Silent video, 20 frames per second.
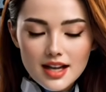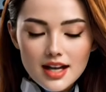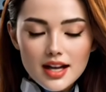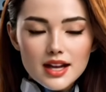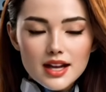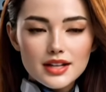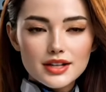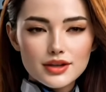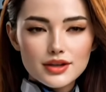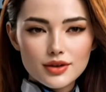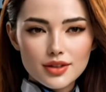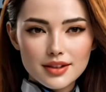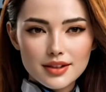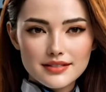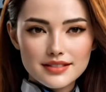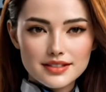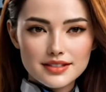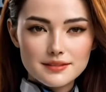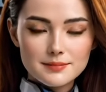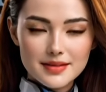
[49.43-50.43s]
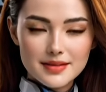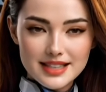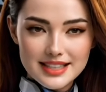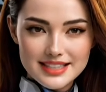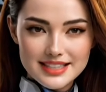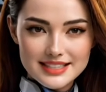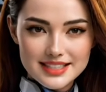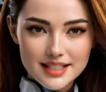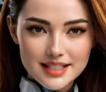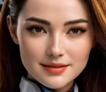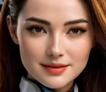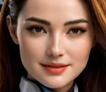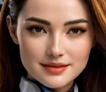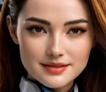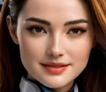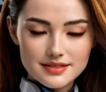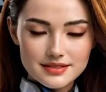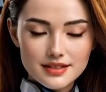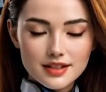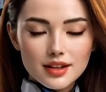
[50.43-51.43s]
His queen steps out early to
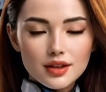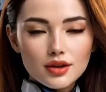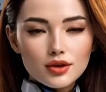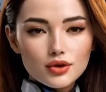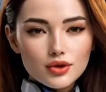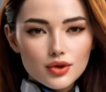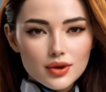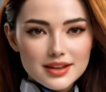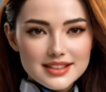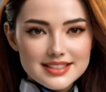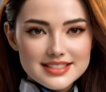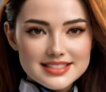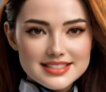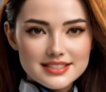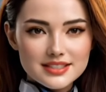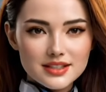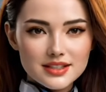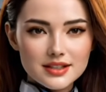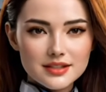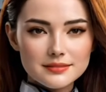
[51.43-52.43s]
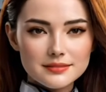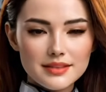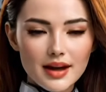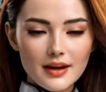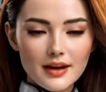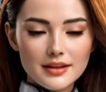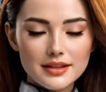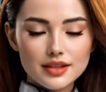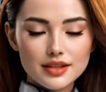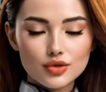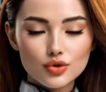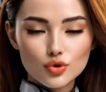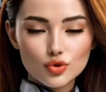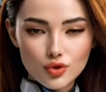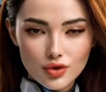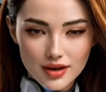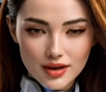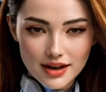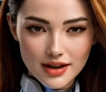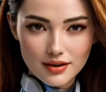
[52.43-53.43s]
e7. She holds
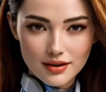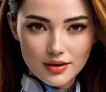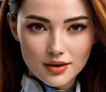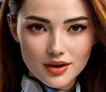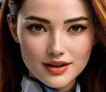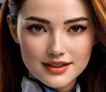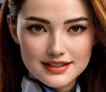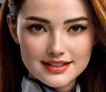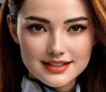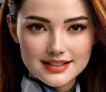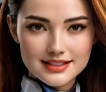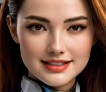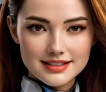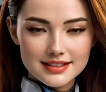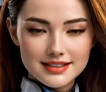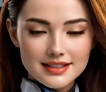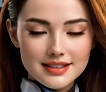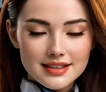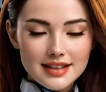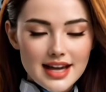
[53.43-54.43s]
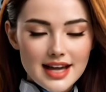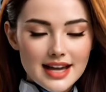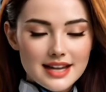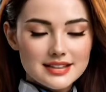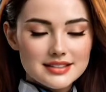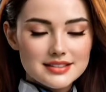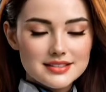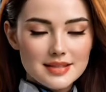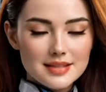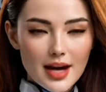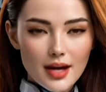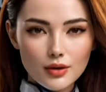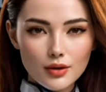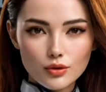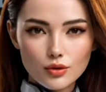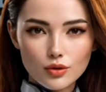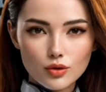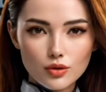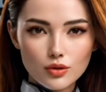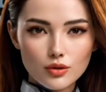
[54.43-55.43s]
e5 and leans towards c5.
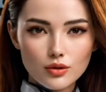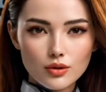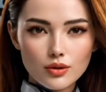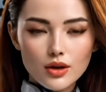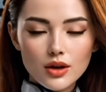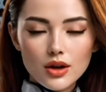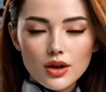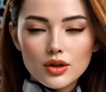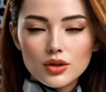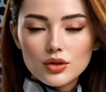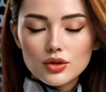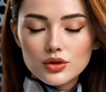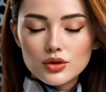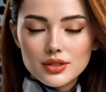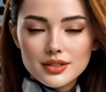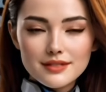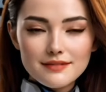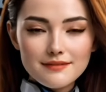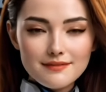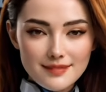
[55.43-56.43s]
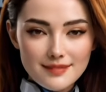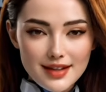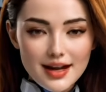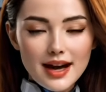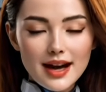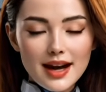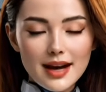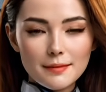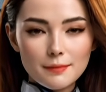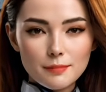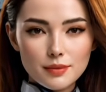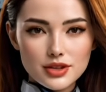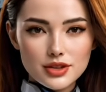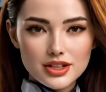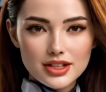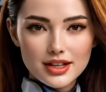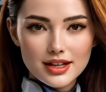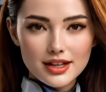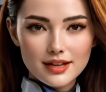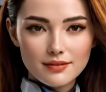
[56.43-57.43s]
Notice the square she has
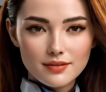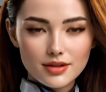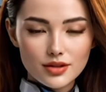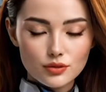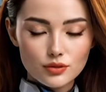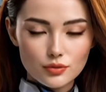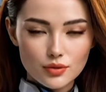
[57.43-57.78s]
chosen.